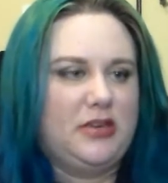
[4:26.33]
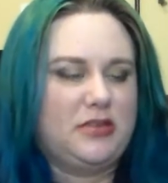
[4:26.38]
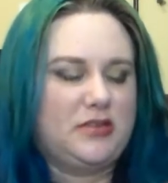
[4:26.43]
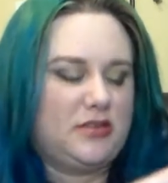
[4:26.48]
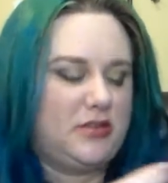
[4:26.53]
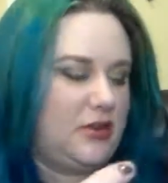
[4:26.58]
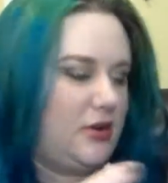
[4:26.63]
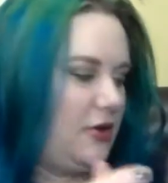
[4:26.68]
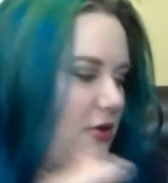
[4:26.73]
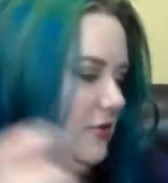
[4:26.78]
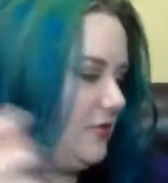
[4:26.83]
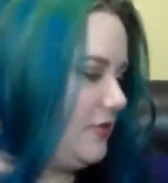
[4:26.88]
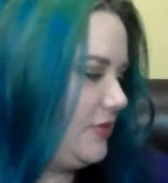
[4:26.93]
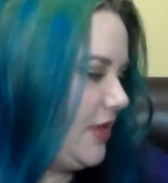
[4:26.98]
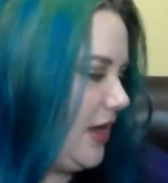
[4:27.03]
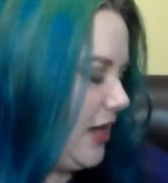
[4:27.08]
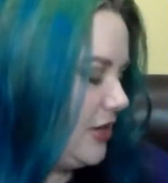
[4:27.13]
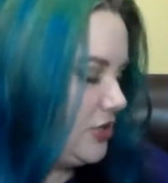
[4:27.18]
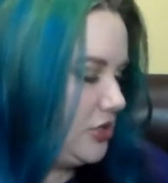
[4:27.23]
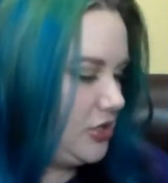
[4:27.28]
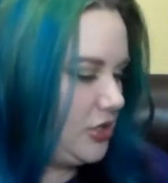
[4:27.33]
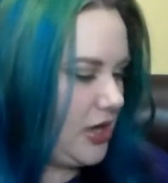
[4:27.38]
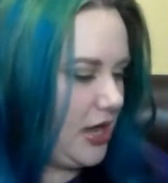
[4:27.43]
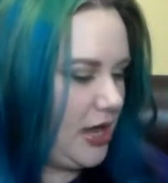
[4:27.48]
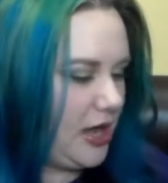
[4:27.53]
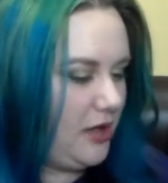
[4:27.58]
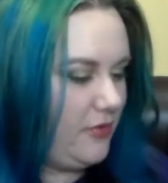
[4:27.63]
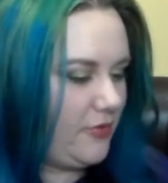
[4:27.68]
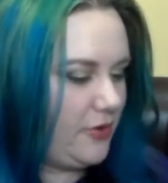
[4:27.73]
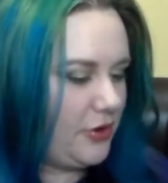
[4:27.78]
So that should
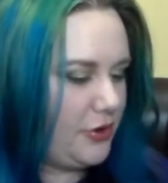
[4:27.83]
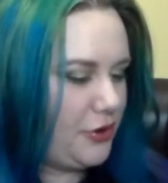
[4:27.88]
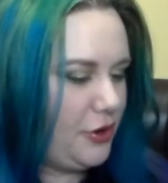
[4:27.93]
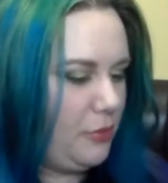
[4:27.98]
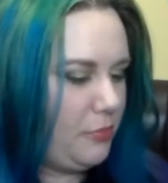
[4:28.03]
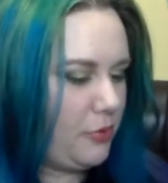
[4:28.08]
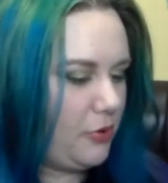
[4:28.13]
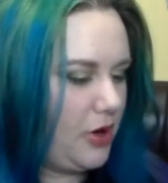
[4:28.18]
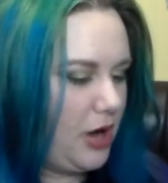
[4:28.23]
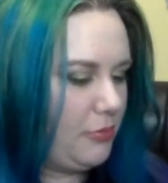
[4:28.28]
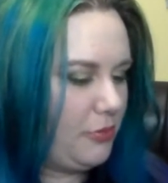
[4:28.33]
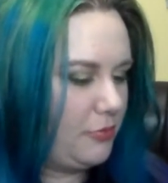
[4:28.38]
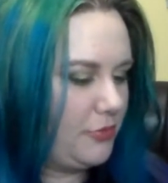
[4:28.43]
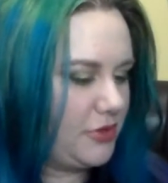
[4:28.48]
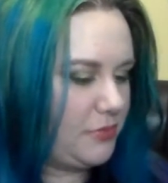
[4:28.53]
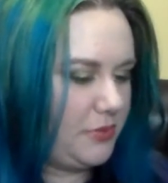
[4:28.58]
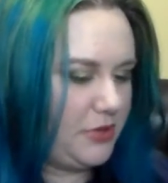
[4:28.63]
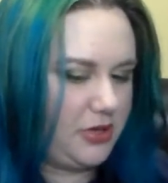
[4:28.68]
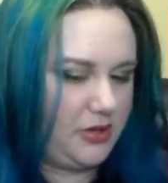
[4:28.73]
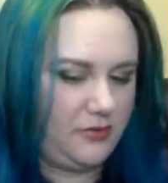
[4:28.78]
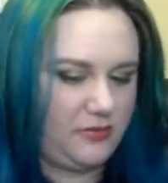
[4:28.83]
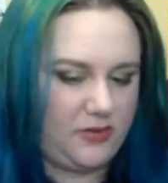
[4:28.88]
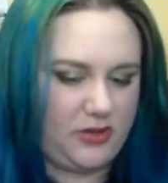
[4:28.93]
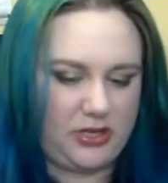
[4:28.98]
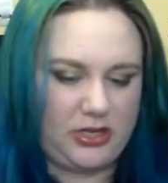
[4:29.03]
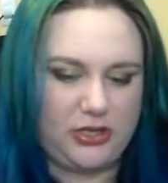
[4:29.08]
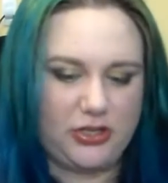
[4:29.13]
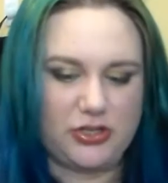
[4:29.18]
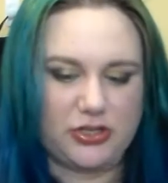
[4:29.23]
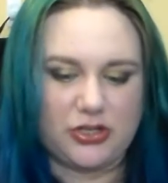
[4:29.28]
have no problem with being
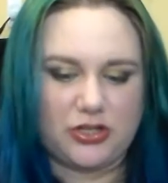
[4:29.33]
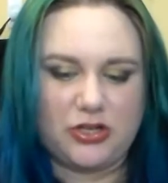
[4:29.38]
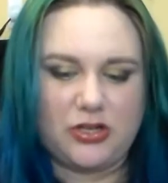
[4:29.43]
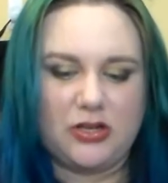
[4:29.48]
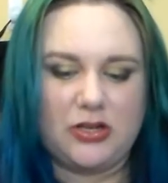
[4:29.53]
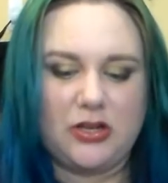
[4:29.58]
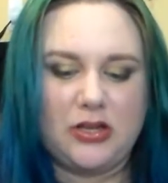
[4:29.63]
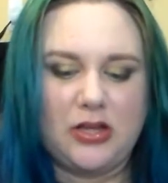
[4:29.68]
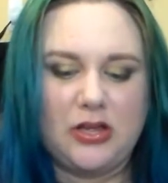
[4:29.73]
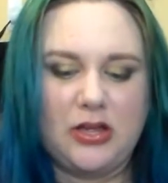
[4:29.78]
finished.